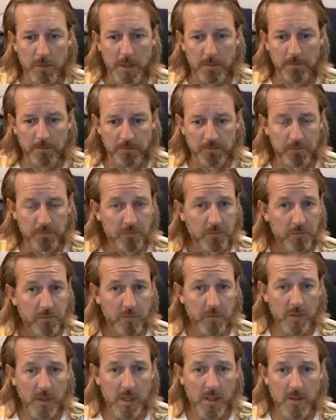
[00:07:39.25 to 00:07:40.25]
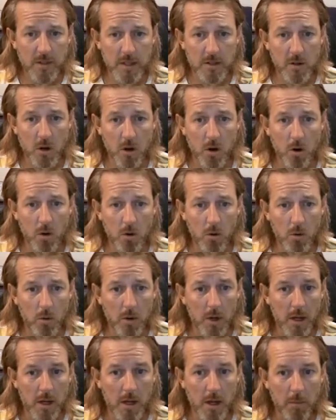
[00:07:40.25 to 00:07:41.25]
But there's a
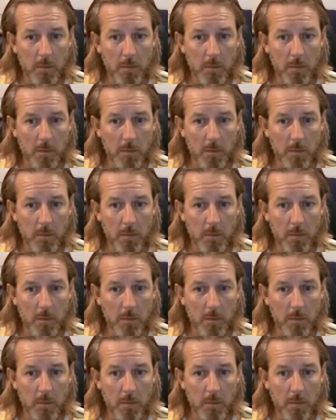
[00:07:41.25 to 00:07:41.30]
whole